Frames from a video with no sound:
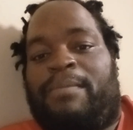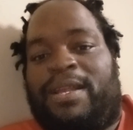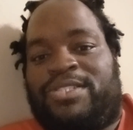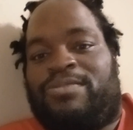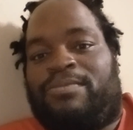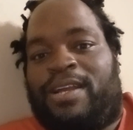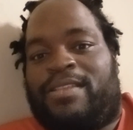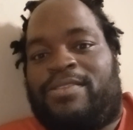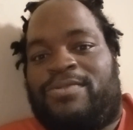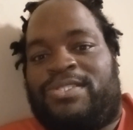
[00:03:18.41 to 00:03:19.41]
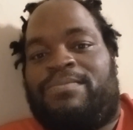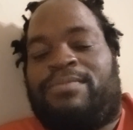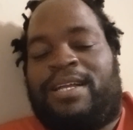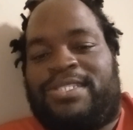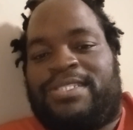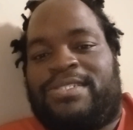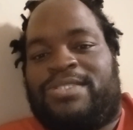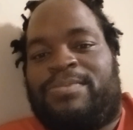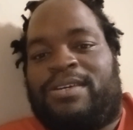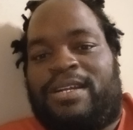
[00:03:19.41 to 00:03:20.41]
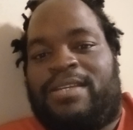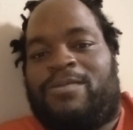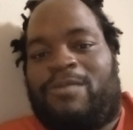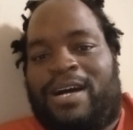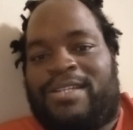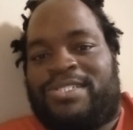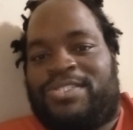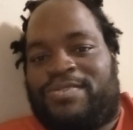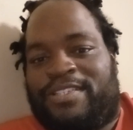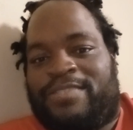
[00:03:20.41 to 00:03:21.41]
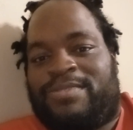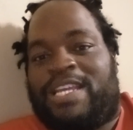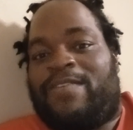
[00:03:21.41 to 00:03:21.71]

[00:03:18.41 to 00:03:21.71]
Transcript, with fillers: major breakthroughs and blessings beyond their wildest dreams.